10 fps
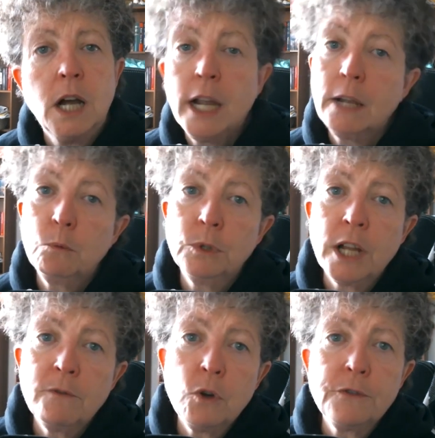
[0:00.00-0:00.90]
I would
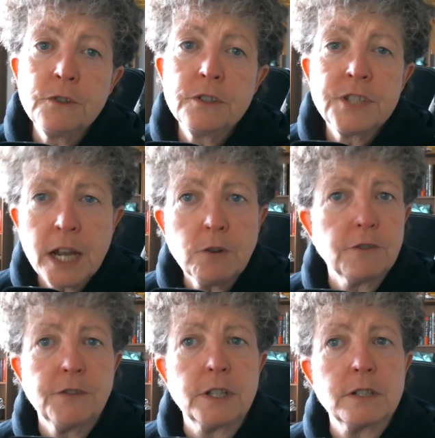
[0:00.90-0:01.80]
have offered
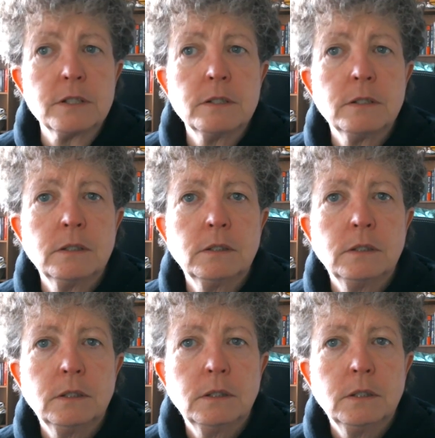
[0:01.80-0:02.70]
sacrifice,
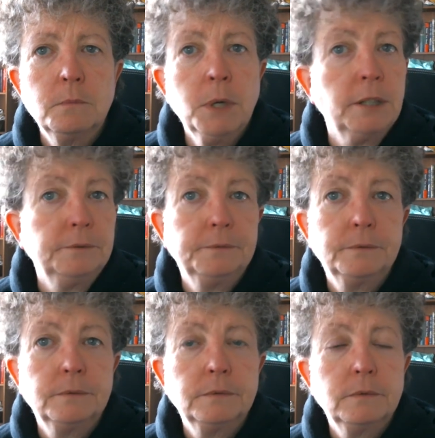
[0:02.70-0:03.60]
but
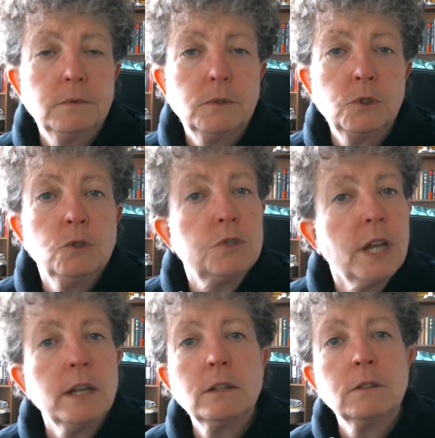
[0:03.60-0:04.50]
you
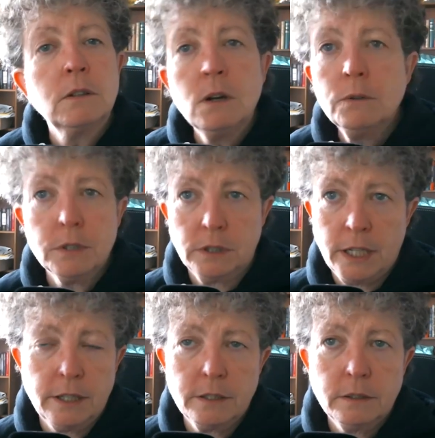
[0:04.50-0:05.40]
take no
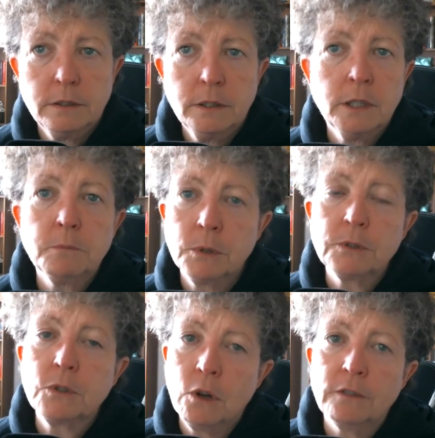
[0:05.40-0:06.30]
delight in
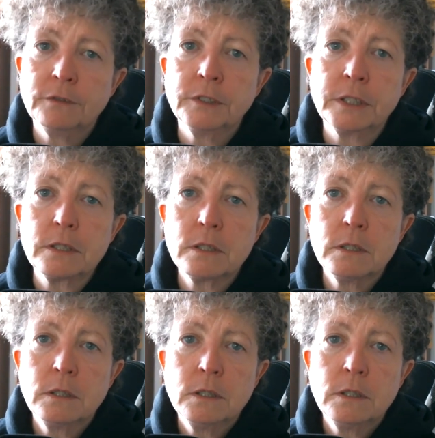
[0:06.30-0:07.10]
burnt offerings.